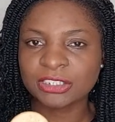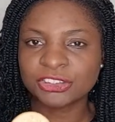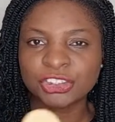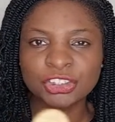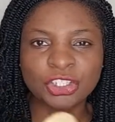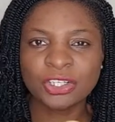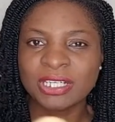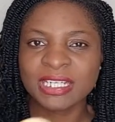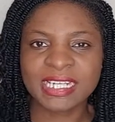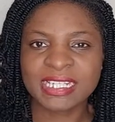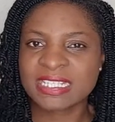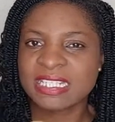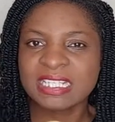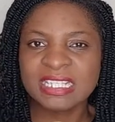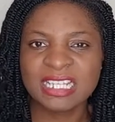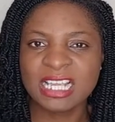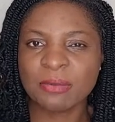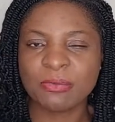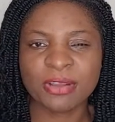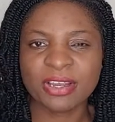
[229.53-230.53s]
chocolate
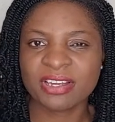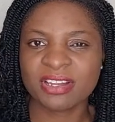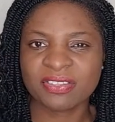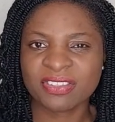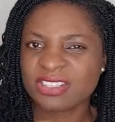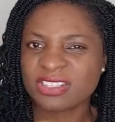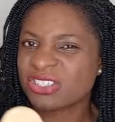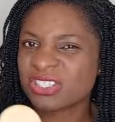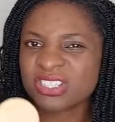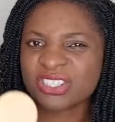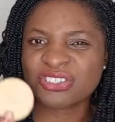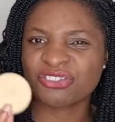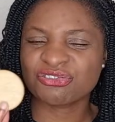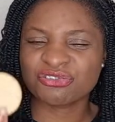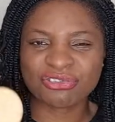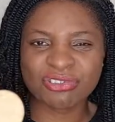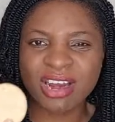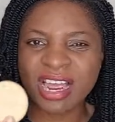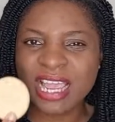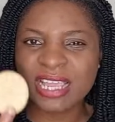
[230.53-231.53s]
in them or anything, just
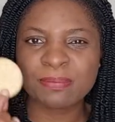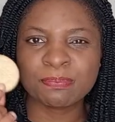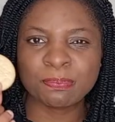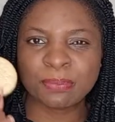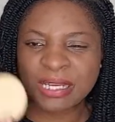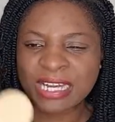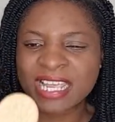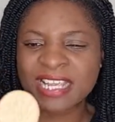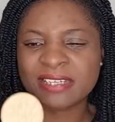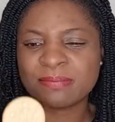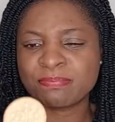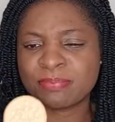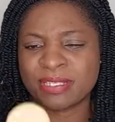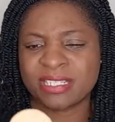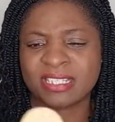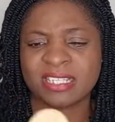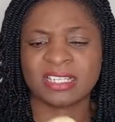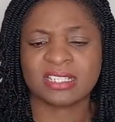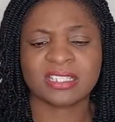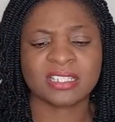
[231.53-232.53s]
dry plain
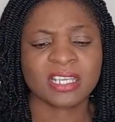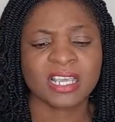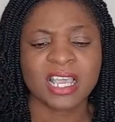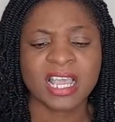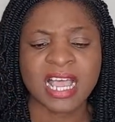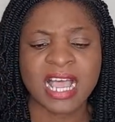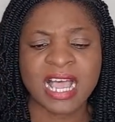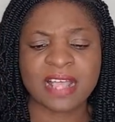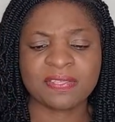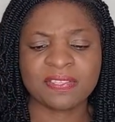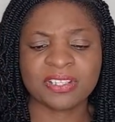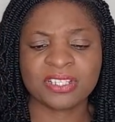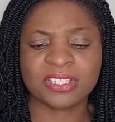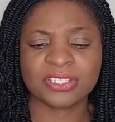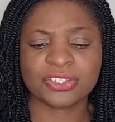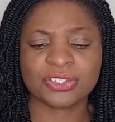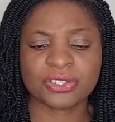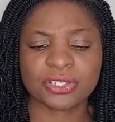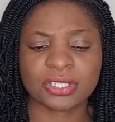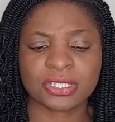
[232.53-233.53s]
biscuits. And this
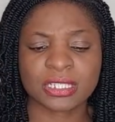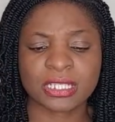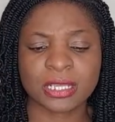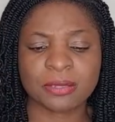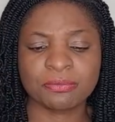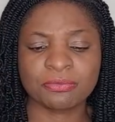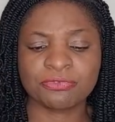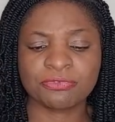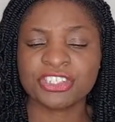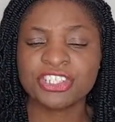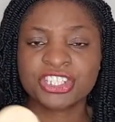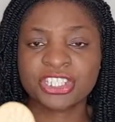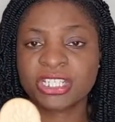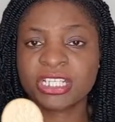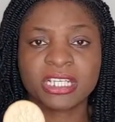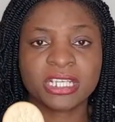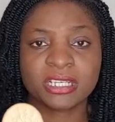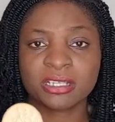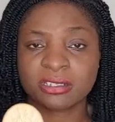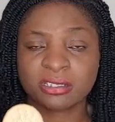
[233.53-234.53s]
is just rich
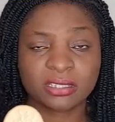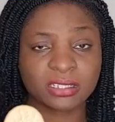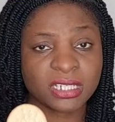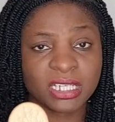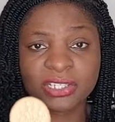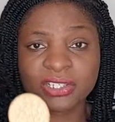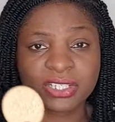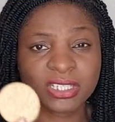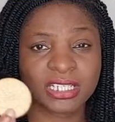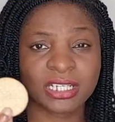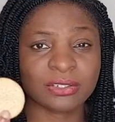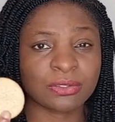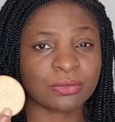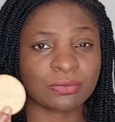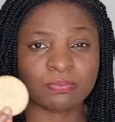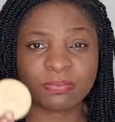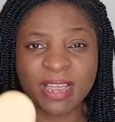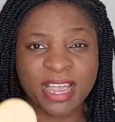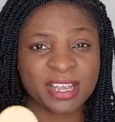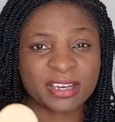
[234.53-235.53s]
tea, so I just tend to
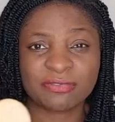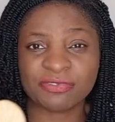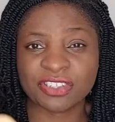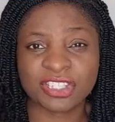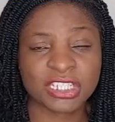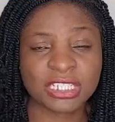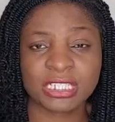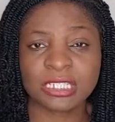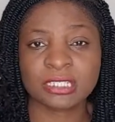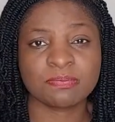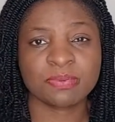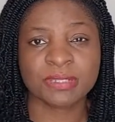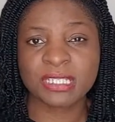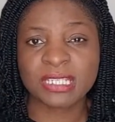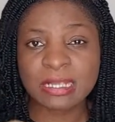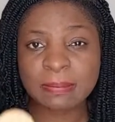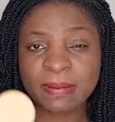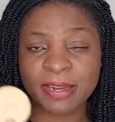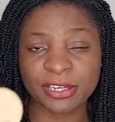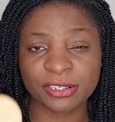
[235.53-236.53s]
buy a rich tea
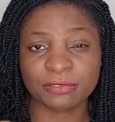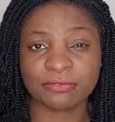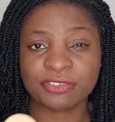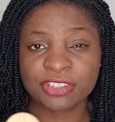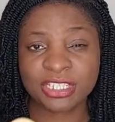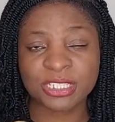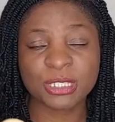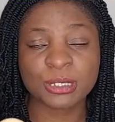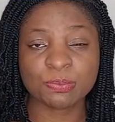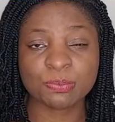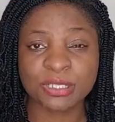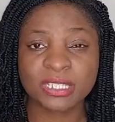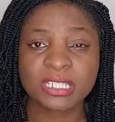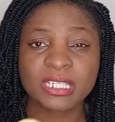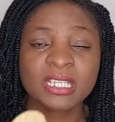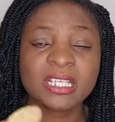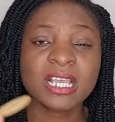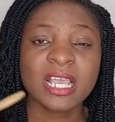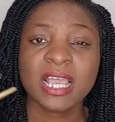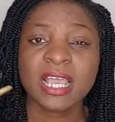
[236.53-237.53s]
biscuit, packet of rich tea
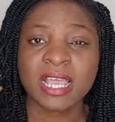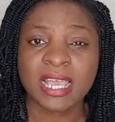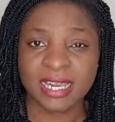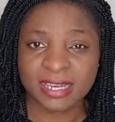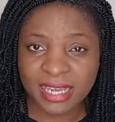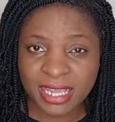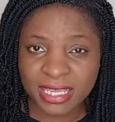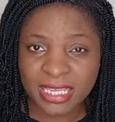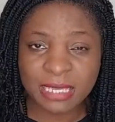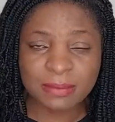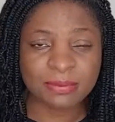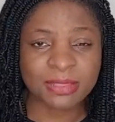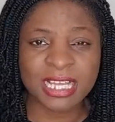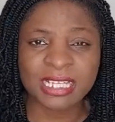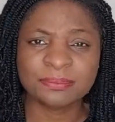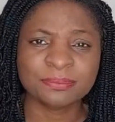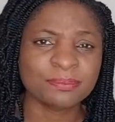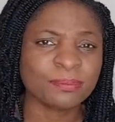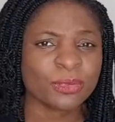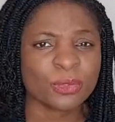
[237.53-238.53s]
biscuit, and I keep
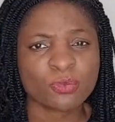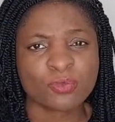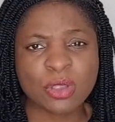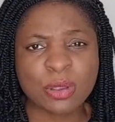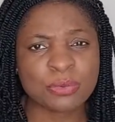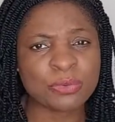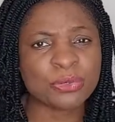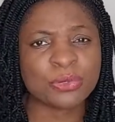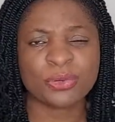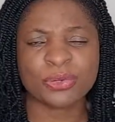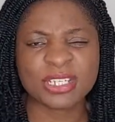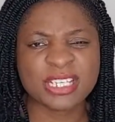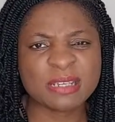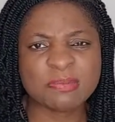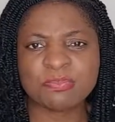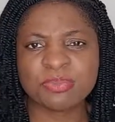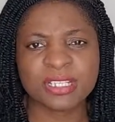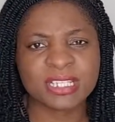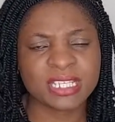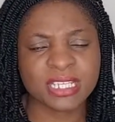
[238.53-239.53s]
that. Well, we don't
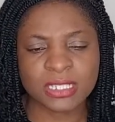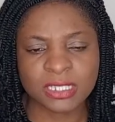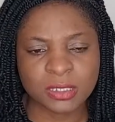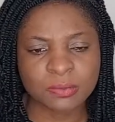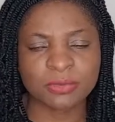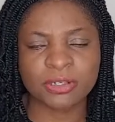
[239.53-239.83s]
eat biscuits